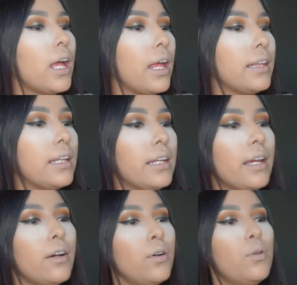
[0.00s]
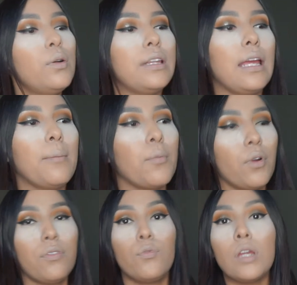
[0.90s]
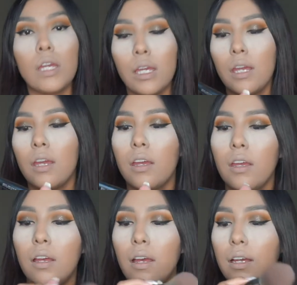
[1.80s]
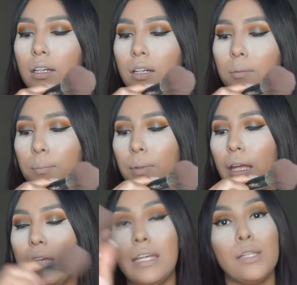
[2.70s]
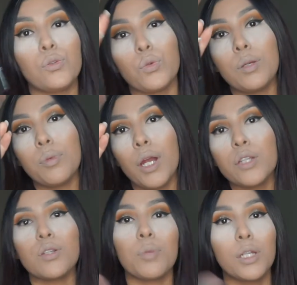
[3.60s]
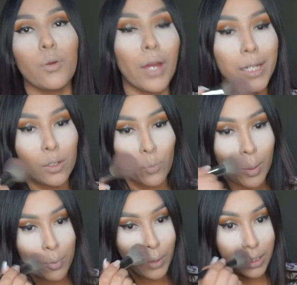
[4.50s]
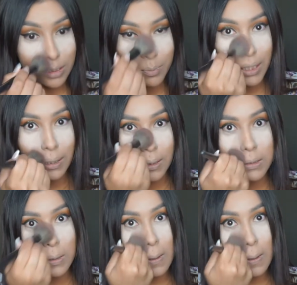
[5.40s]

And then now with a Morphe um, E3 brush, I'm going to go ahead and wipe away this baggage.